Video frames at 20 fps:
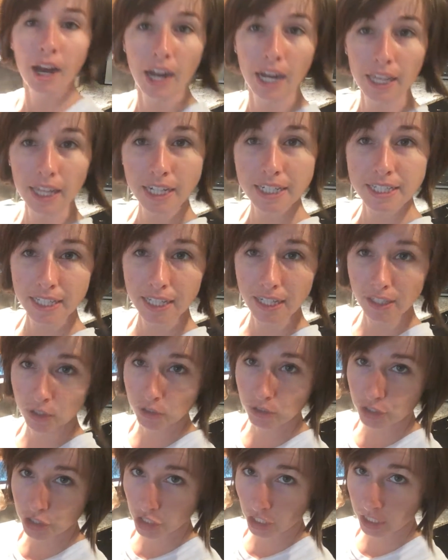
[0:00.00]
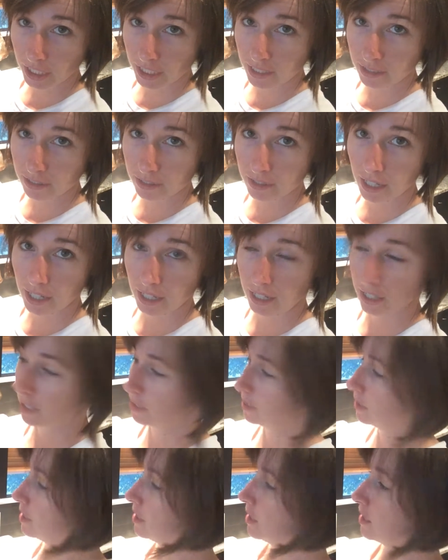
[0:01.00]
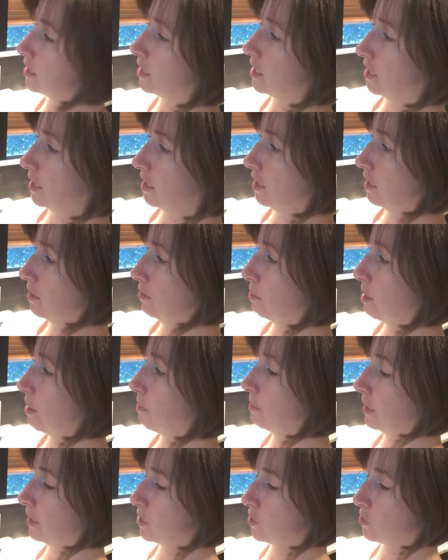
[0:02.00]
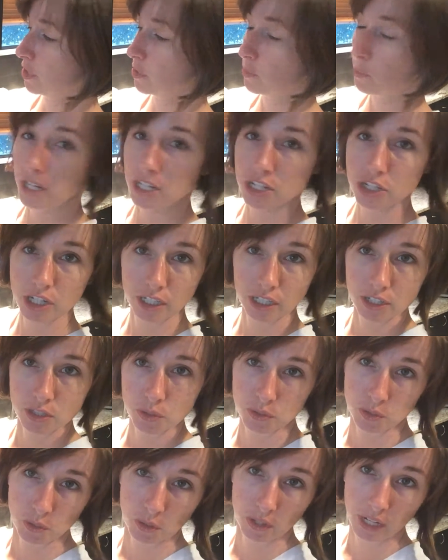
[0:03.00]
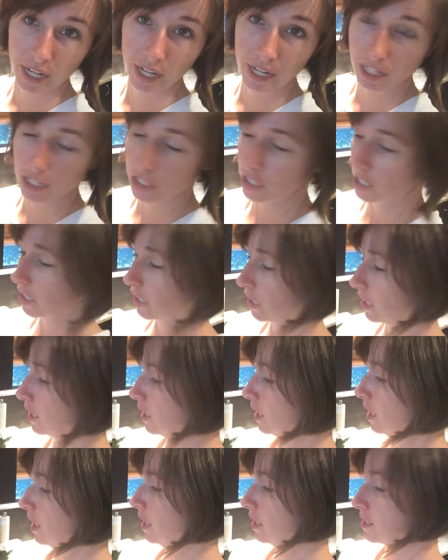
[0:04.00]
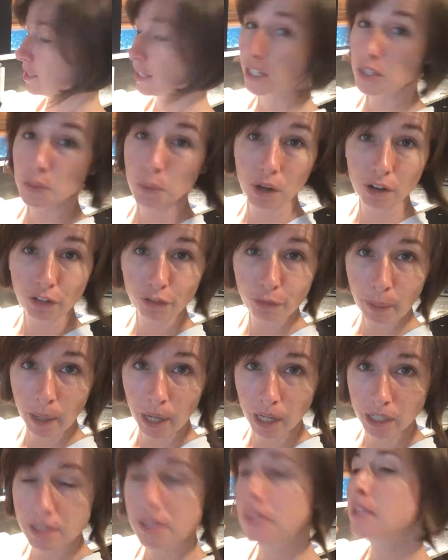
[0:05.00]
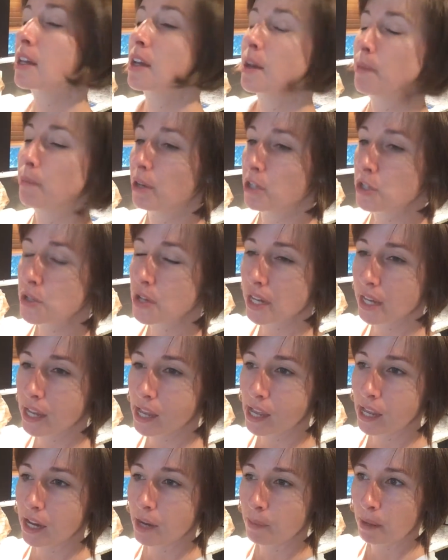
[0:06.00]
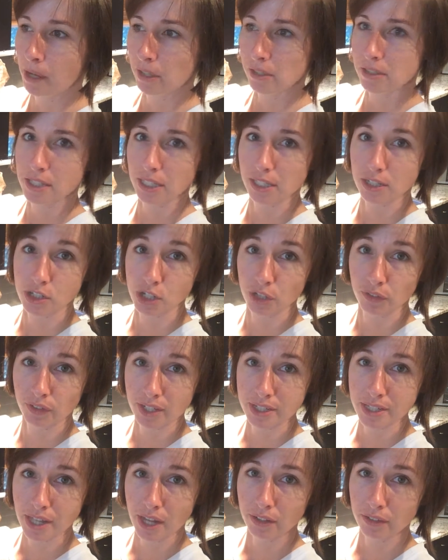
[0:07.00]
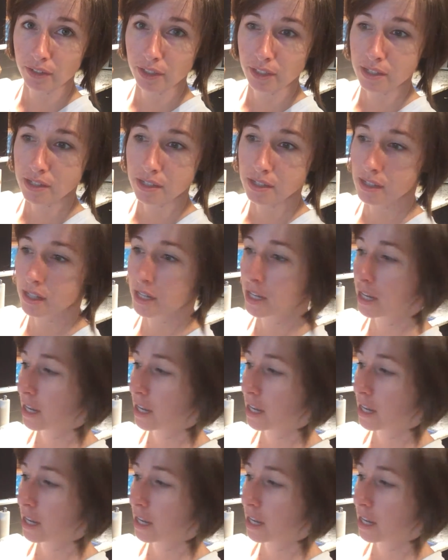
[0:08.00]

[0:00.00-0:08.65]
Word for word: I like to get a whole chicken. This is the Publix Greenwise chicken, so it's an organic chicken. It's like 12 bucks, but you can get about 6 servings out of this.